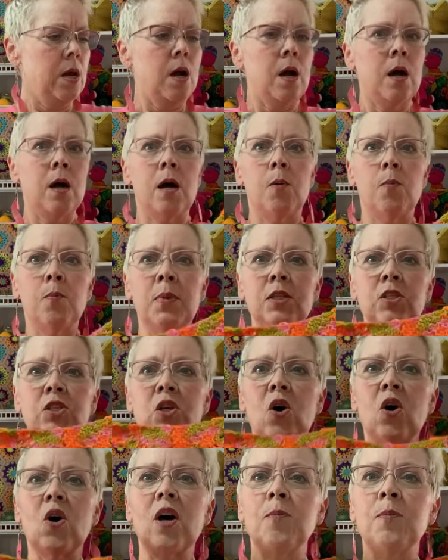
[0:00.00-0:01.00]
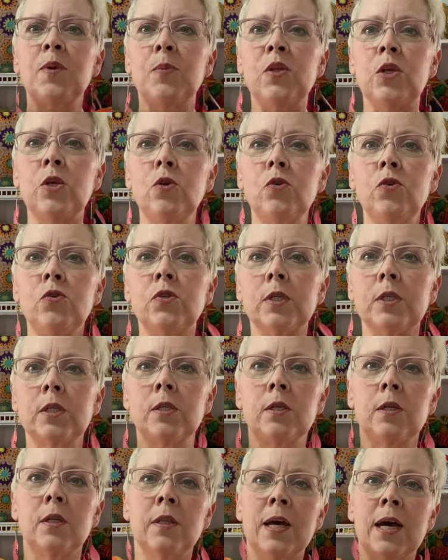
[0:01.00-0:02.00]
But so I've been
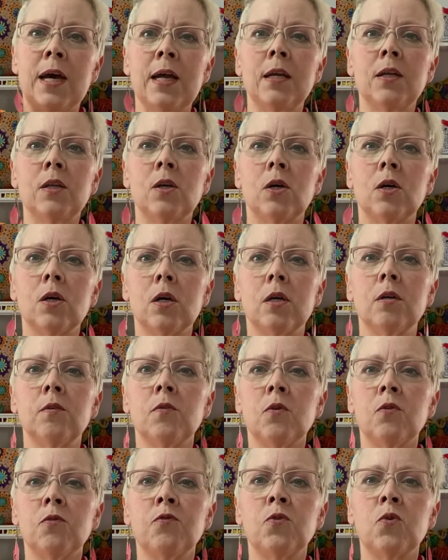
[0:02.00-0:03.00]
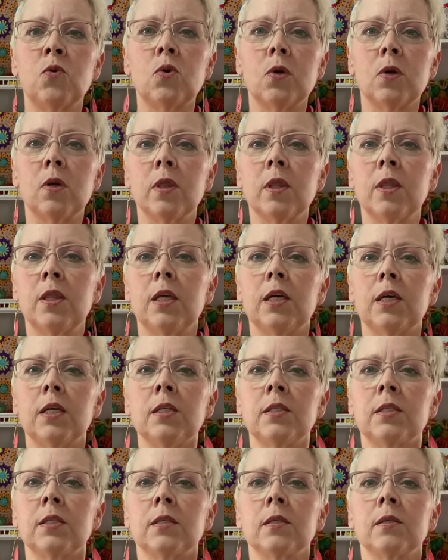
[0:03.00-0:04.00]
using that yarn for
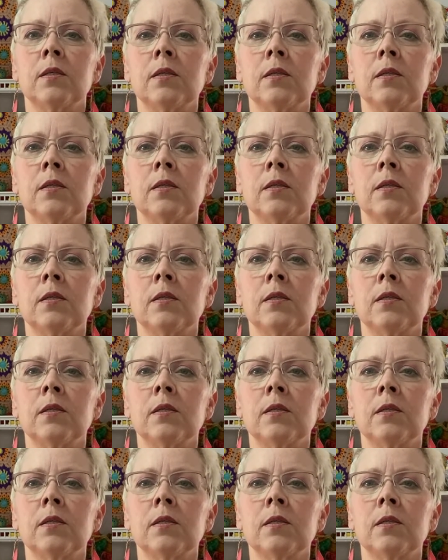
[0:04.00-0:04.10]
this.